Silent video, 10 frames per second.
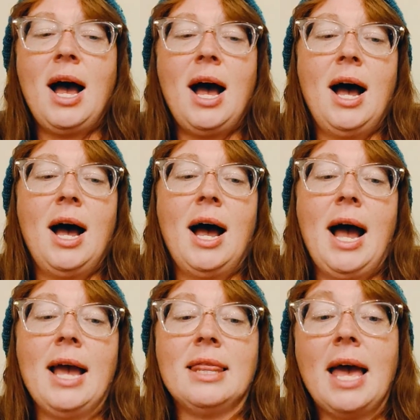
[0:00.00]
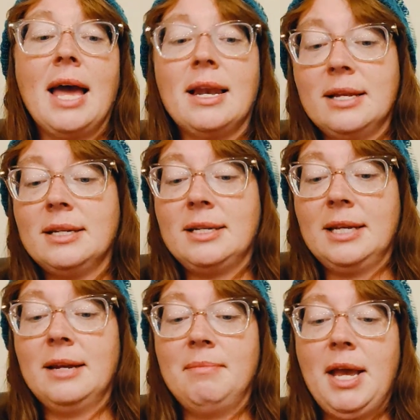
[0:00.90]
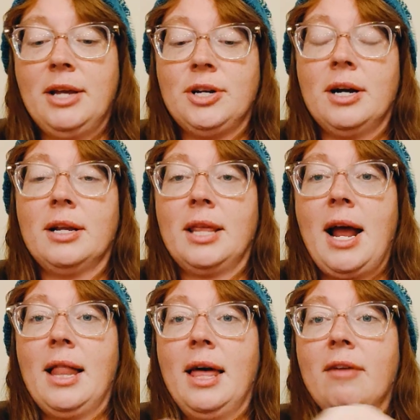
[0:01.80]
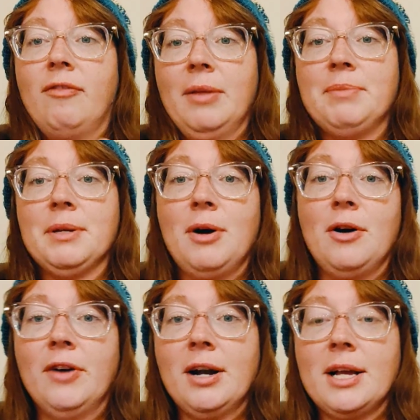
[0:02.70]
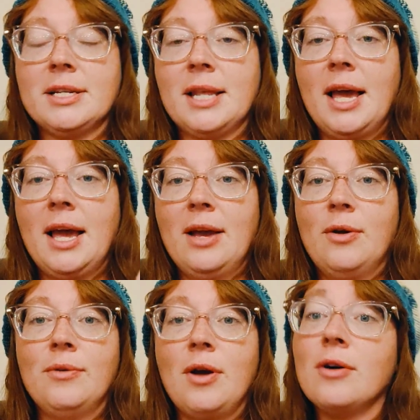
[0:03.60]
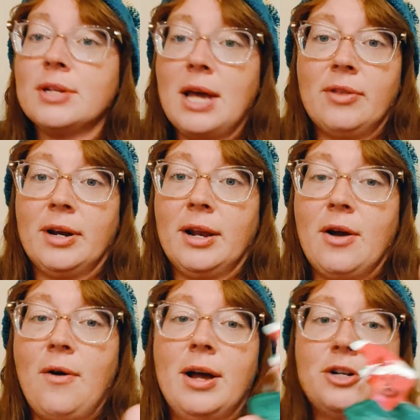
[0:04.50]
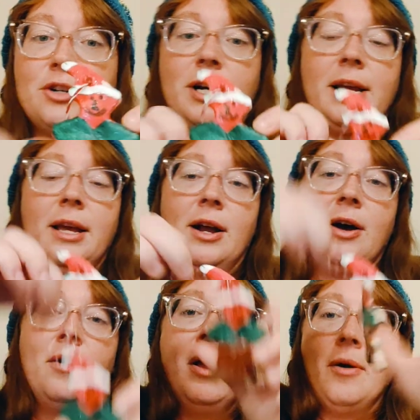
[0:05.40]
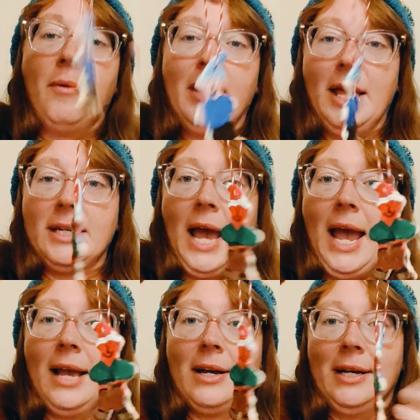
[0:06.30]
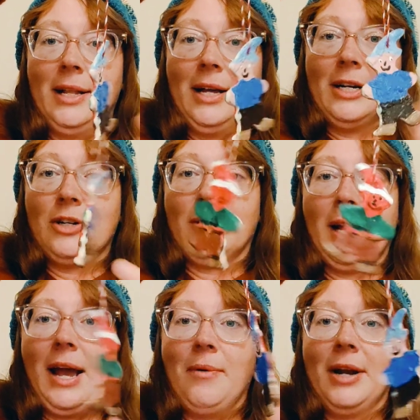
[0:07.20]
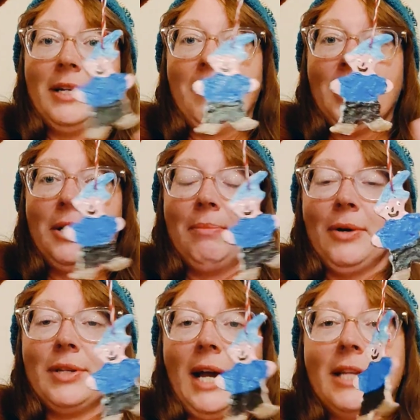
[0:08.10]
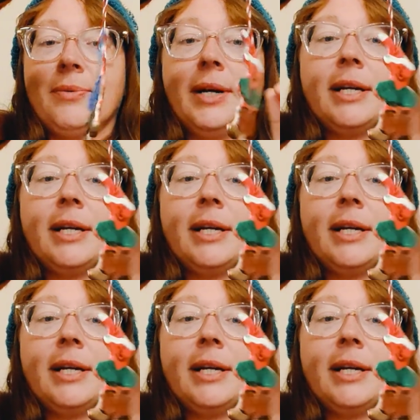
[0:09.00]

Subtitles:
I then did make sure that I like flipped them over because who knows how they're going to go on a tree, you know? When they dangle on a tree, I wanted to make sure both sides were